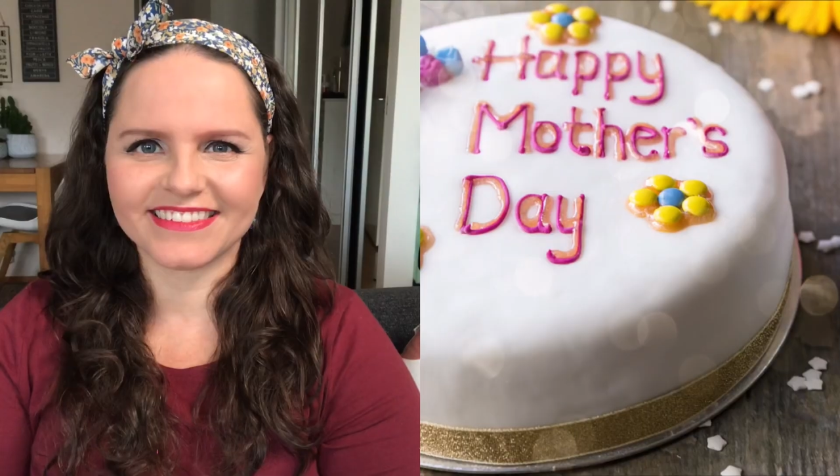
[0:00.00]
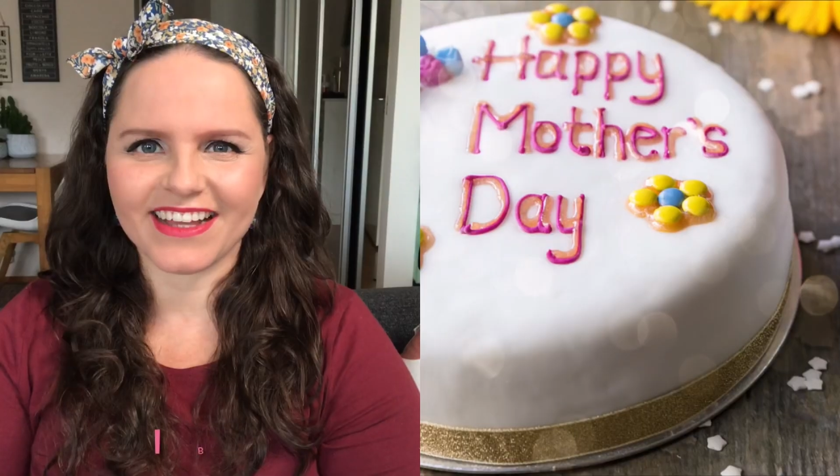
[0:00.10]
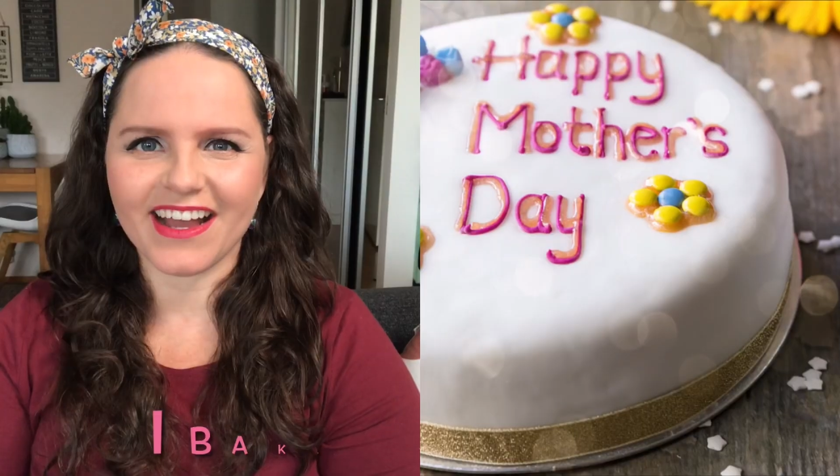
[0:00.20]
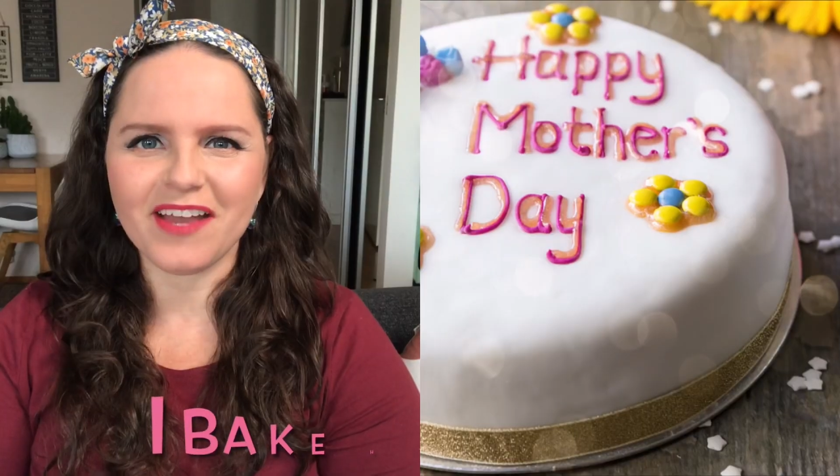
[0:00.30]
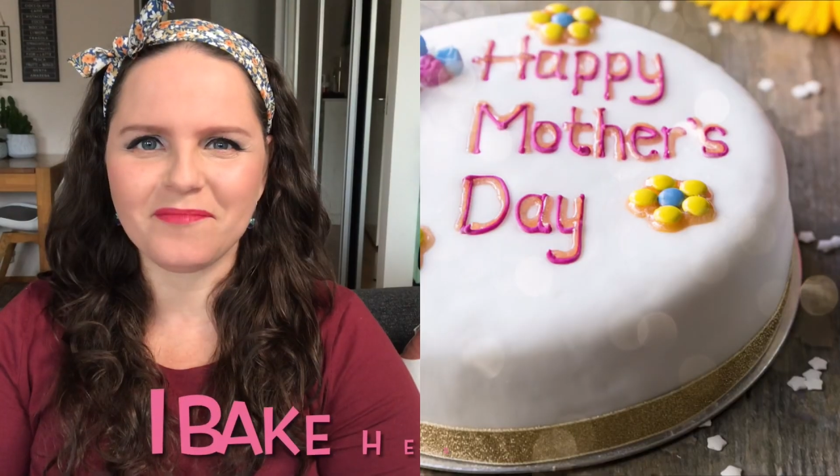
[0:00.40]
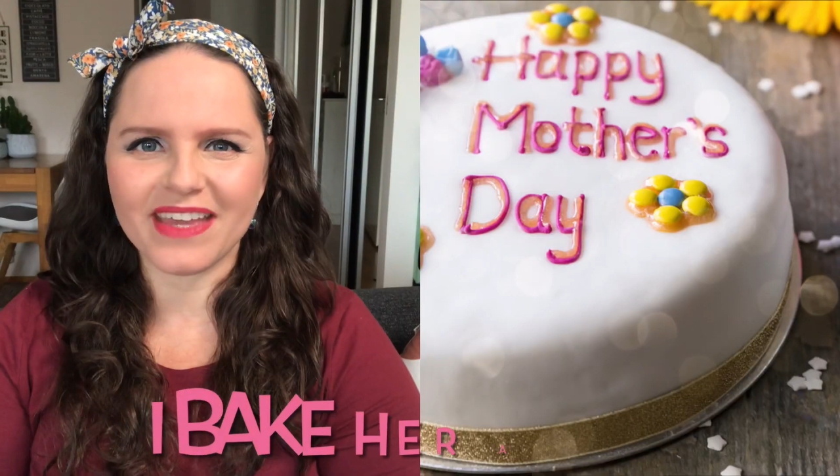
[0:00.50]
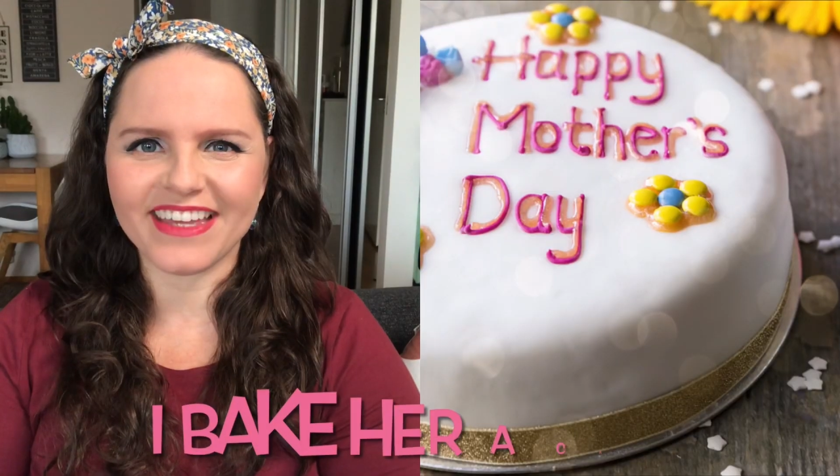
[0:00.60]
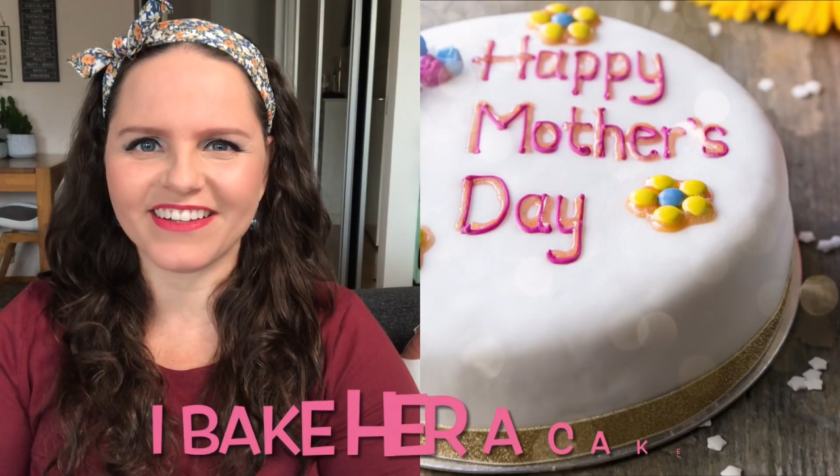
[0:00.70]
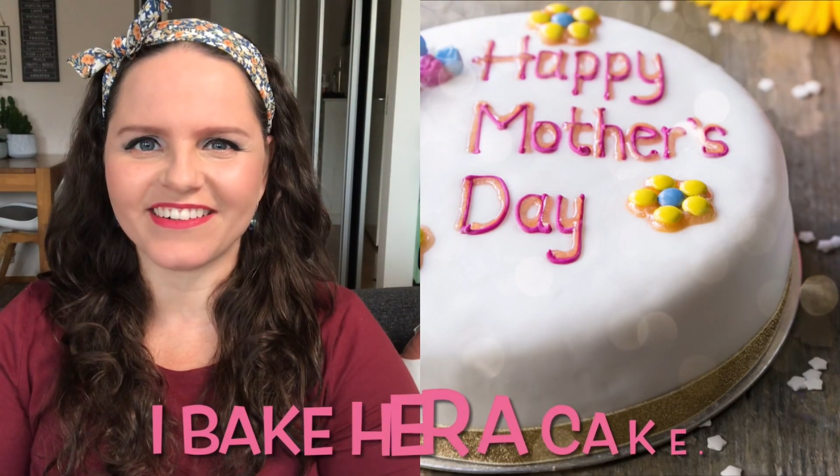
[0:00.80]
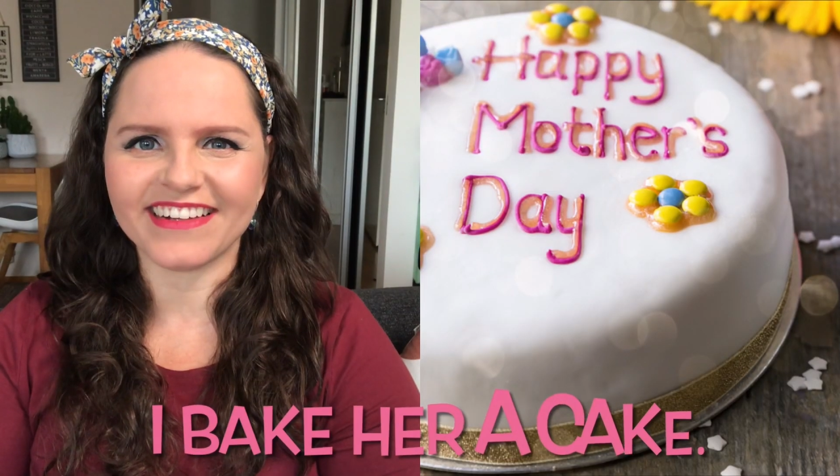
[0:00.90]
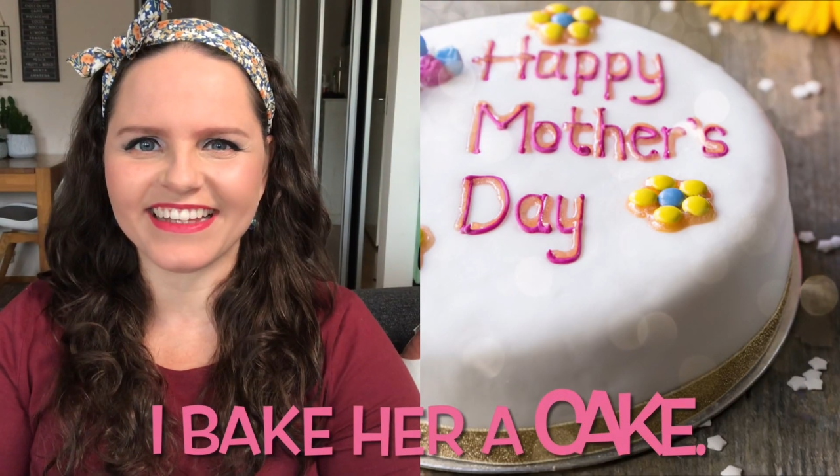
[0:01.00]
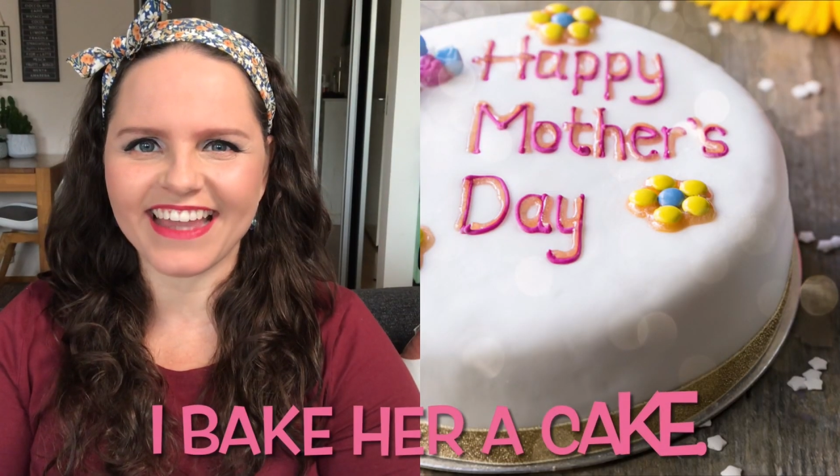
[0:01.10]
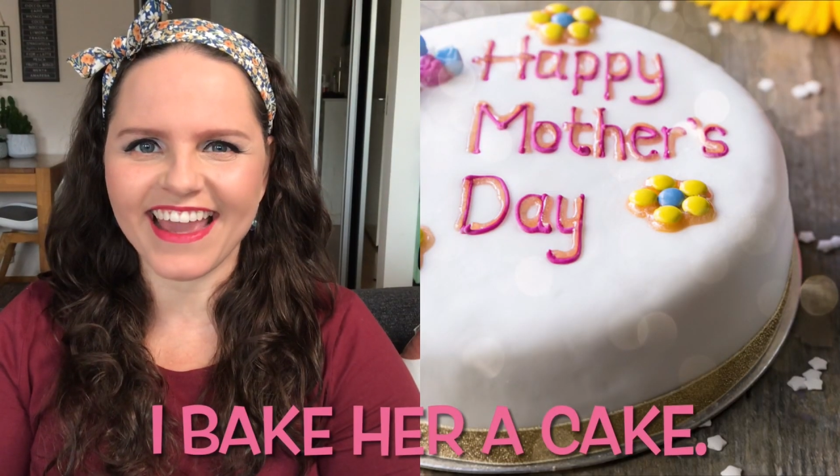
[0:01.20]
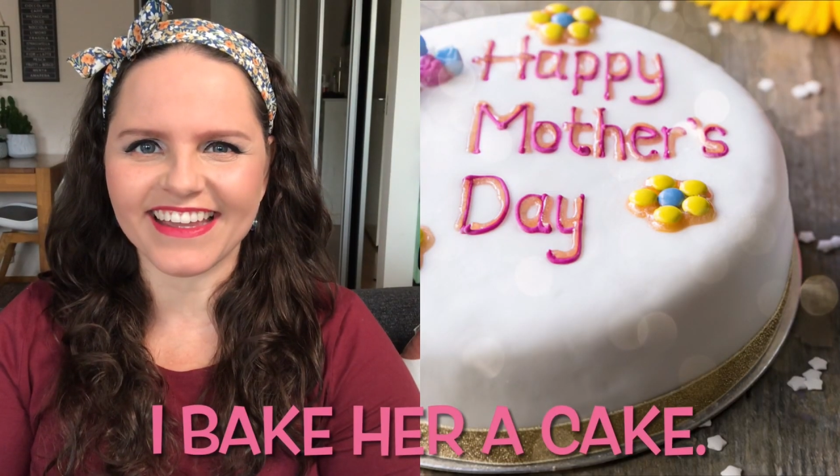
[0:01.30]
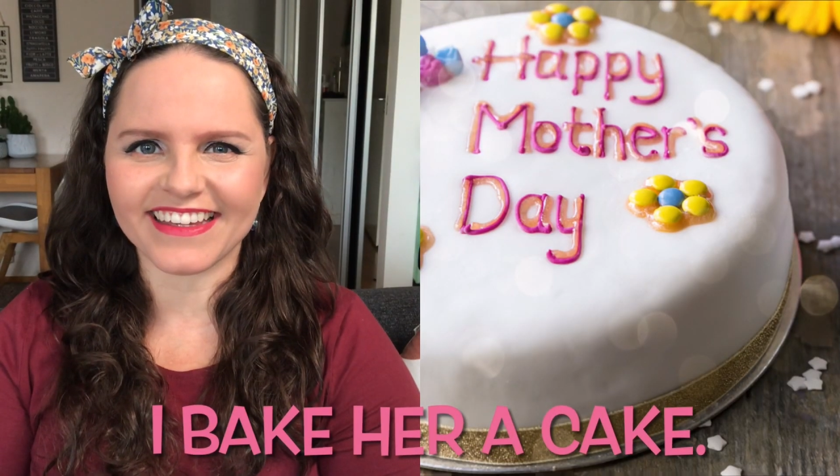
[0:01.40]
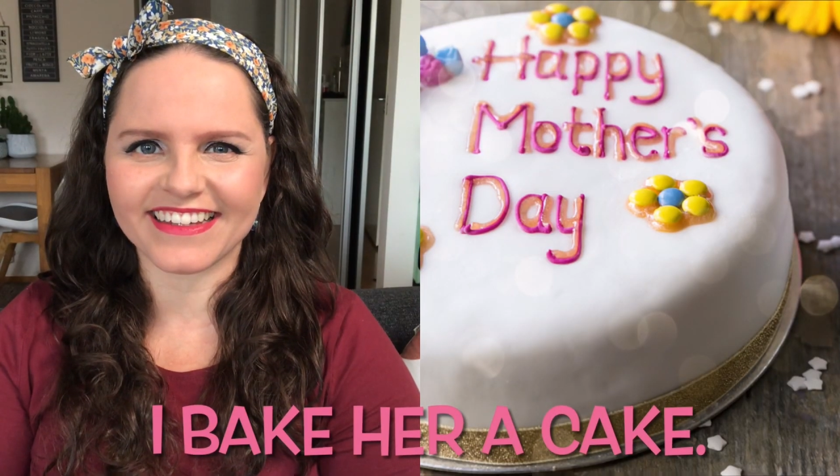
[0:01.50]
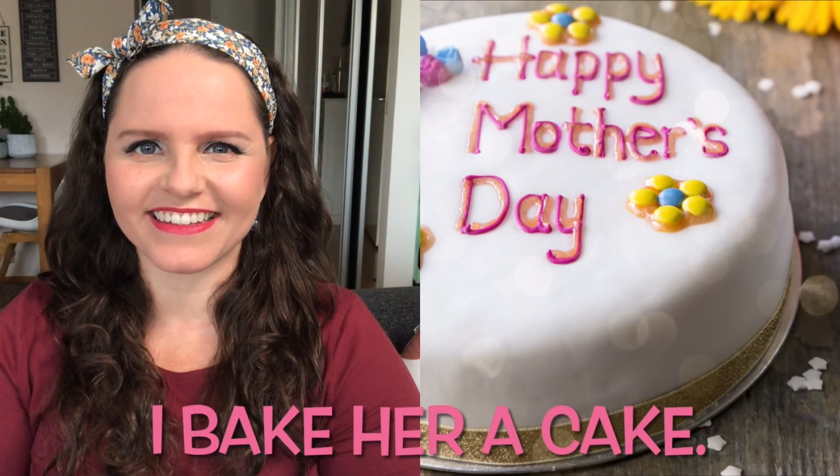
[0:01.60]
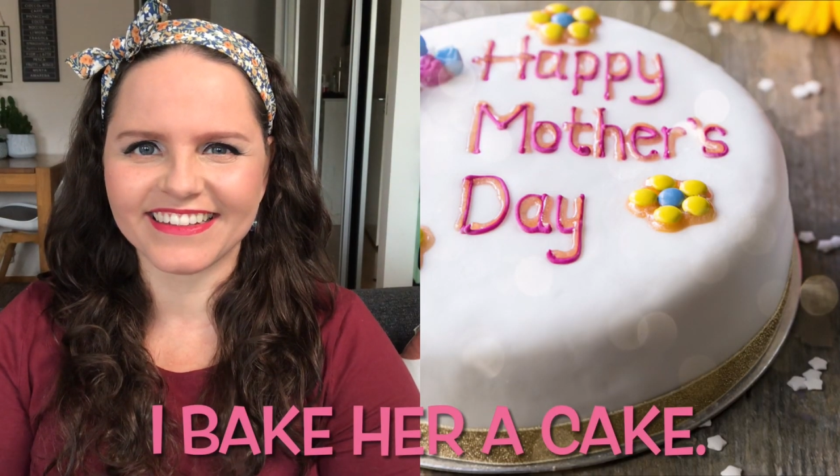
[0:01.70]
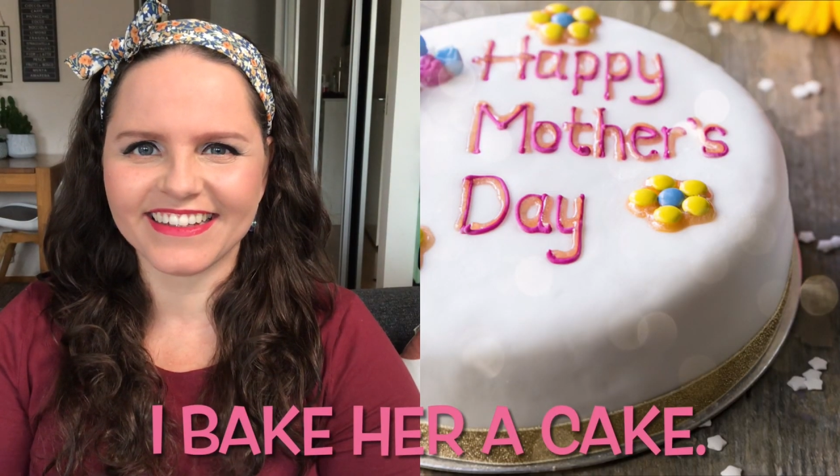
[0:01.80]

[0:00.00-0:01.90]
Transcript: I bake her a cake.